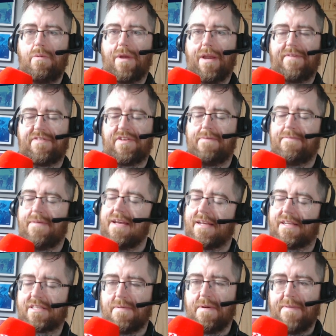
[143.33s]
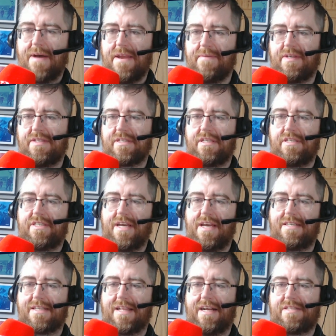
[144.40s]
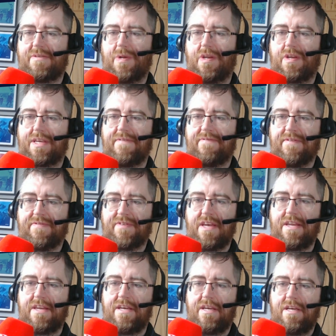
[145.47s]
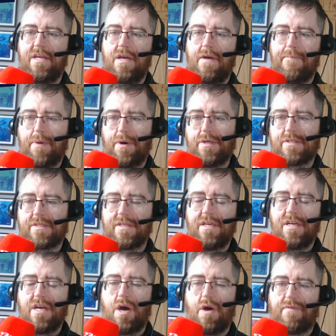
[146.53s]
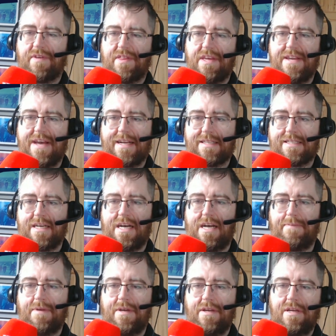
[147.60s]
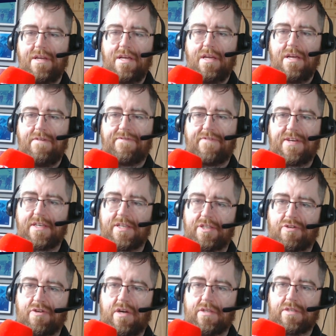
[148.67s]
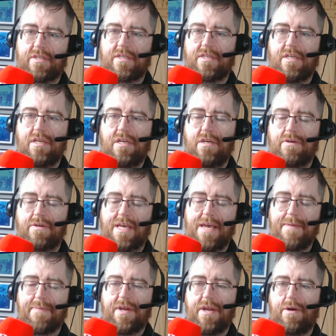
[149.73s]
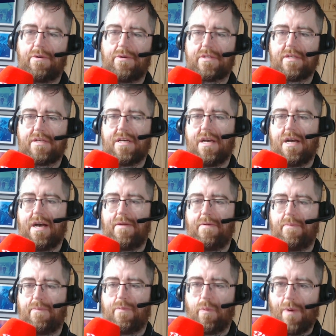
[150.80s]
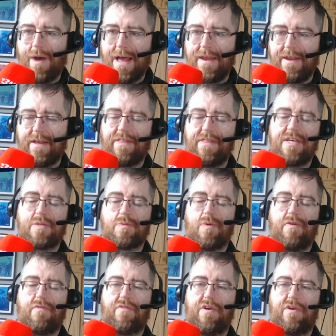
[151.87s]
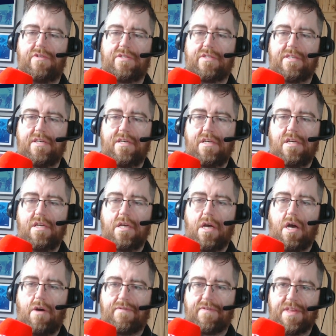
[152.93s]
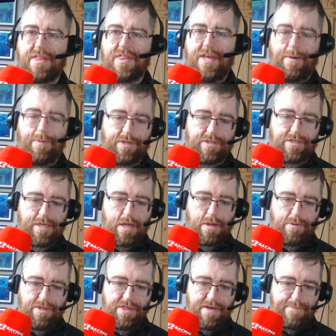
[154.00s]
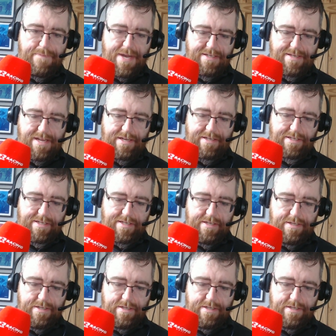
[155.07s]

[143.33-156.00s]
we'll have to make some amendments and change that to a lucky 15. But hopefully next time, fingers crossed, keep a note, and when this one runs, hopefully that will do the business.